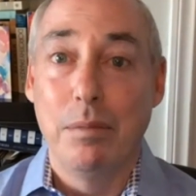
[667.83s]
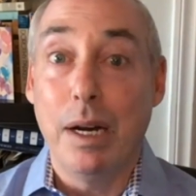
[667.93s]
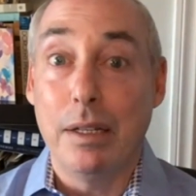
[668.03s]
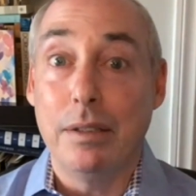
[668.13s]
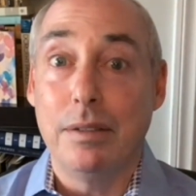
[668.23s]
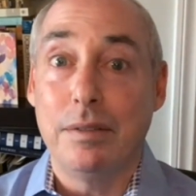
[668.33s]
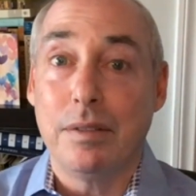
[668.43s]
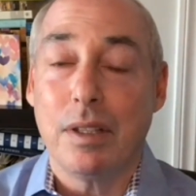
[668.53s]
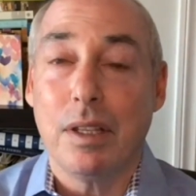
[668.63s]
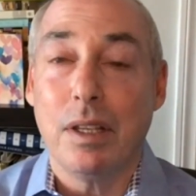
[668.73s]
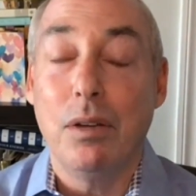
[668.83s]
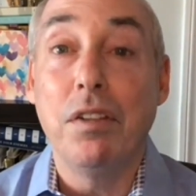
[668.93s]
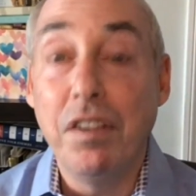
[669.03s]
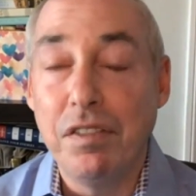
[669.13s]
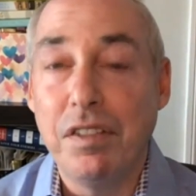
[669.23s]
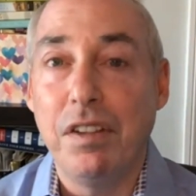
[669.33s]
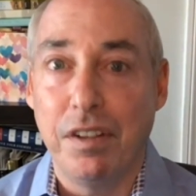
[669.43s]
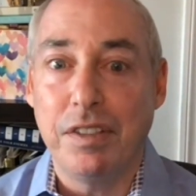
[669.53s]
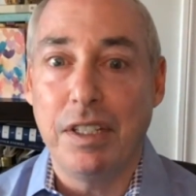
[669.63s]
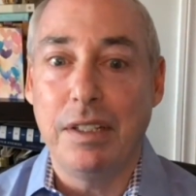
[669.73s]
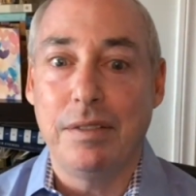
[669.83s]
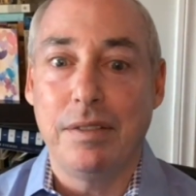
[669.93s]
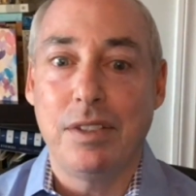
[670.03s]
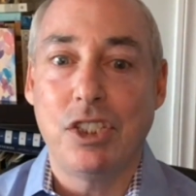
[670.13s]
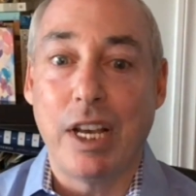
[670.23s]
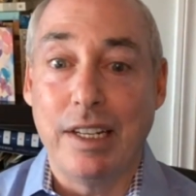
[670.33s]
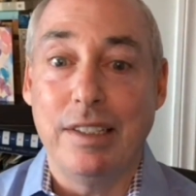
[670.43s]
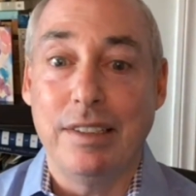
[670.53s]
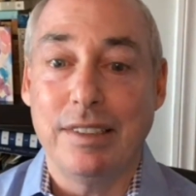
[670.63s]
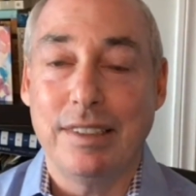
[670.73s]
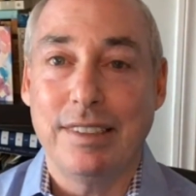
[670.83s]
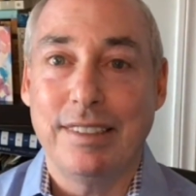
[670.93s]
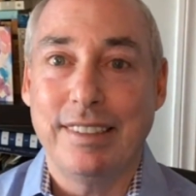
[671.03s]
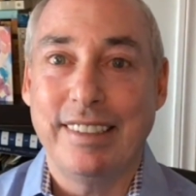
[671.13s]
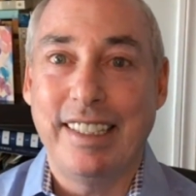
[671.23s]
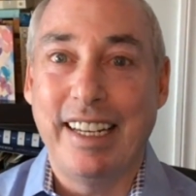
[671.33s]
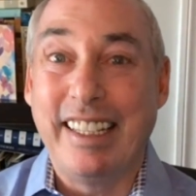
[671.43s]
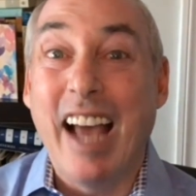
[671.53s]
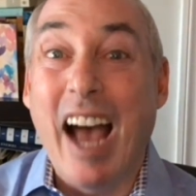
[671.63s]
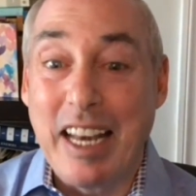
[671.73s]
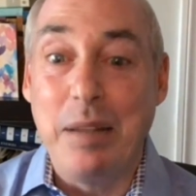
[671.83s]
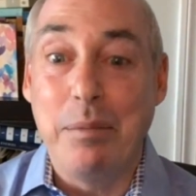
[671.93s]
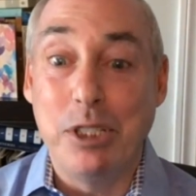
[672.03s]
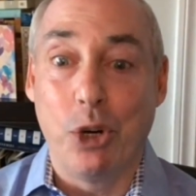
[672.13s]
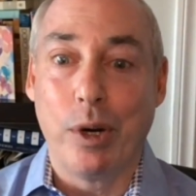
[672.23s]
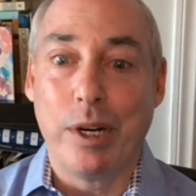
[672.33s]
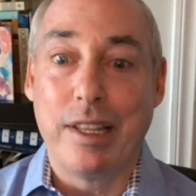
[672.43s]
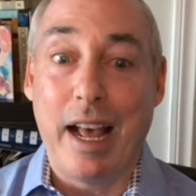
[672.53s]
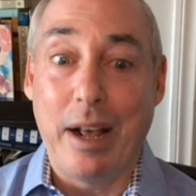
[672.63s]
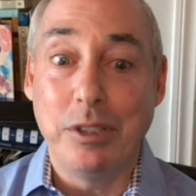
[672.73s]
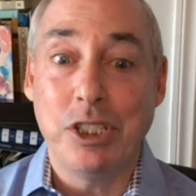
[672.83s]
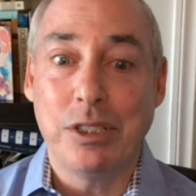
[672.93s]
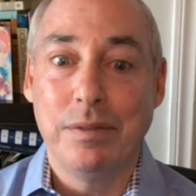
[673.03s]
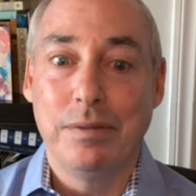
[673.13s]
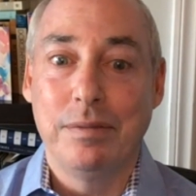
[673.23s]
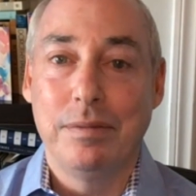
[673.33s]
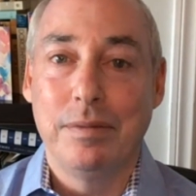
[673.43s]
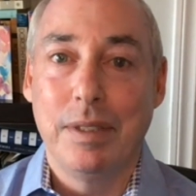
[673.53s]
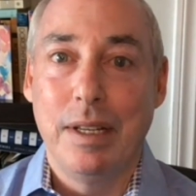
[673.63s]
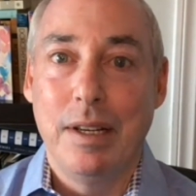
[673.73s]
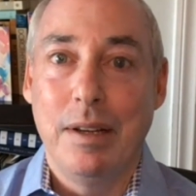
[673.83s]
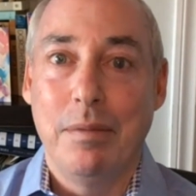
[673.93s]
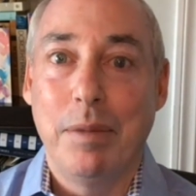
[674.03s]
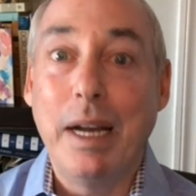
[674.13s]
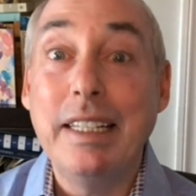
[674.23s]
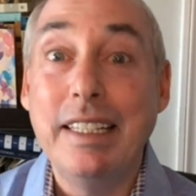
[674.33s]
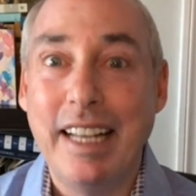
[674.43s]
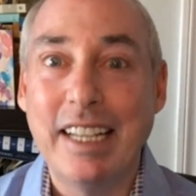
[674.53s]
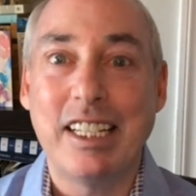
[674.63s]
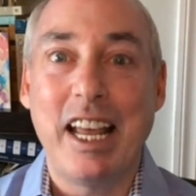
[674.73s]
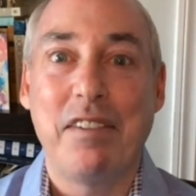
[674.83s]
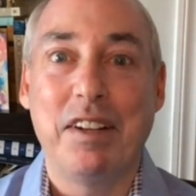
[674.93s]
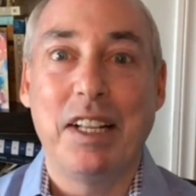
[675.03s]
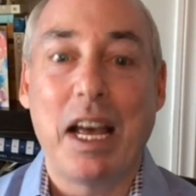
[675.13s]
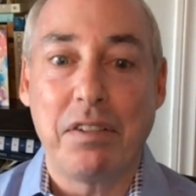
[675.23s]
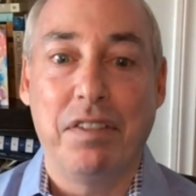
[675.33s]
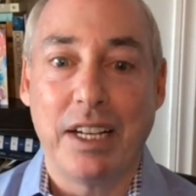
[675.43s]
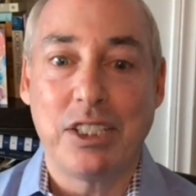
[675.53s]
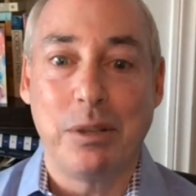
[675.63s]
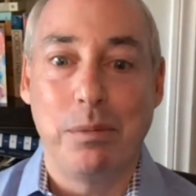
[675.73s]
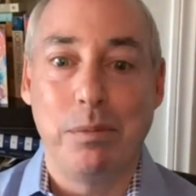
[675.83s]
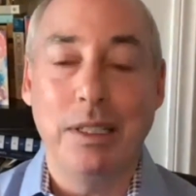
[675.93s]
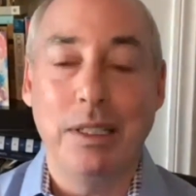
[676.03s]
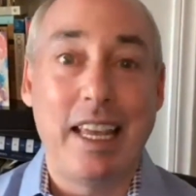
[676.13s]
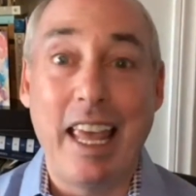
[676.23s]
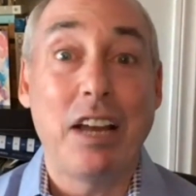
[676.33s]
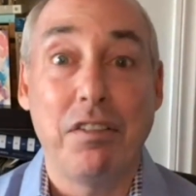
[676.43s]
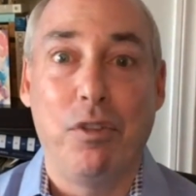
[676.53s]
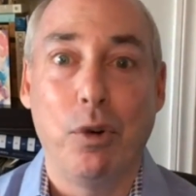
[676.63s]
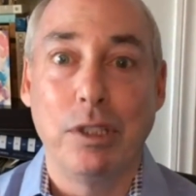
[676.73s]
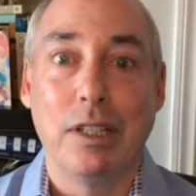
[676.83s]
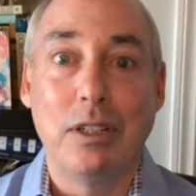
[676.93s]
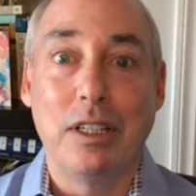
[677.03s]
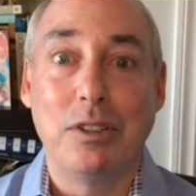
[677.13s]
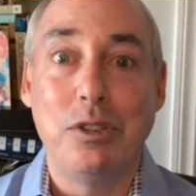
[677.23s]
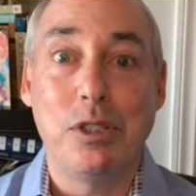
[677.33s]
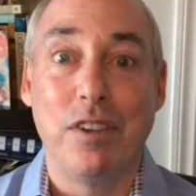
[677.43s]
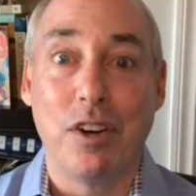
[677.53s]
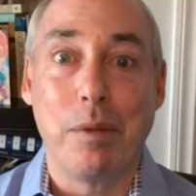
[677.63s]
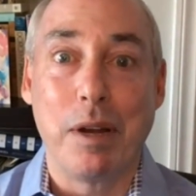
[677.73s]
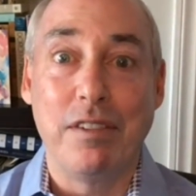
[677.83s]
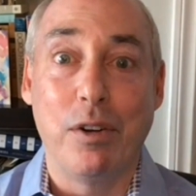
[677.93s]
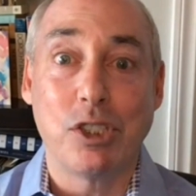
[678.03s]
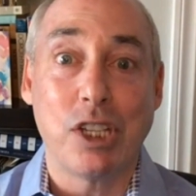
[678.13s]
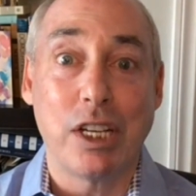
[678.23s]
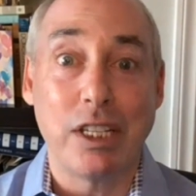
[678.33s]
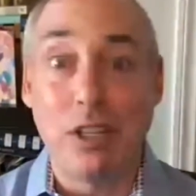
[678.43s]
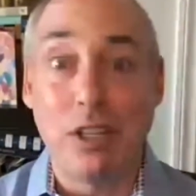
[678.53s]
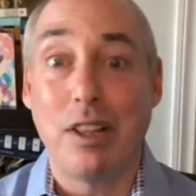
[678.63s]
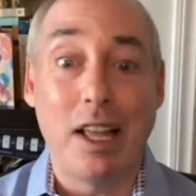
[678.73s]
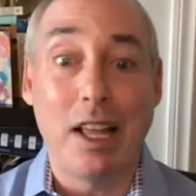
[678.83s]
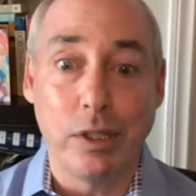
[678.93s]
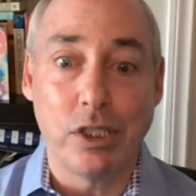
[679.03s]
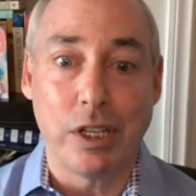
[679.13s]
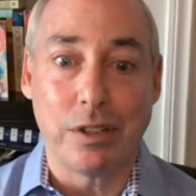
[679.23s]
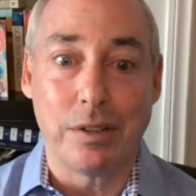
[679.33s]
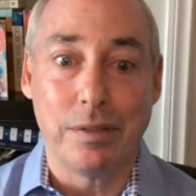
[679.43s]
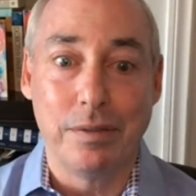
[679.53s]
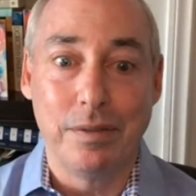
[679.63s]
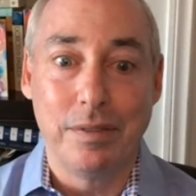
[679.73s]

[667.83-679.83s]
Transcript: But with a 50-50 Senate and a tiny majority in the House, Biden doesn't have a lot of flexibility. He can't afford to lose very many votes on either the left or the center.